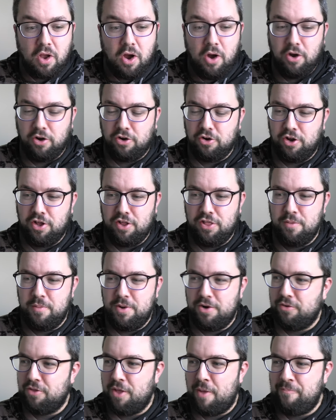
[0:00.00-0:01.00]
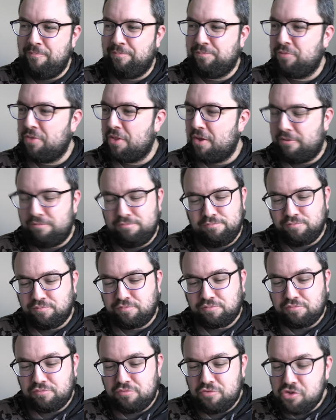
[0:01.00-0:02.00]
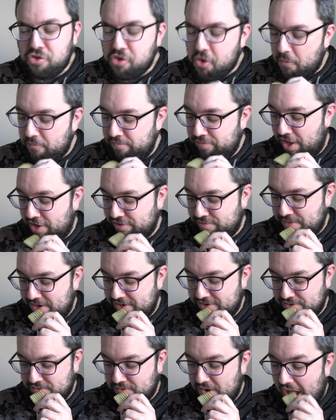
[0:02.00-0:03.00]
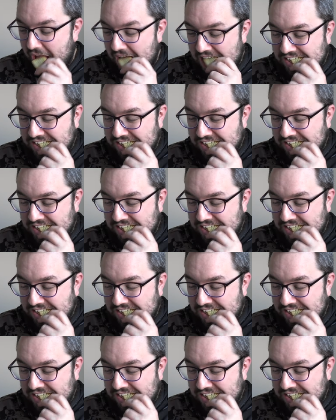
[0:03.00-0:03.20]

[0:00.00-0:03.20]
Oh, I got it in the middle then. That's mental.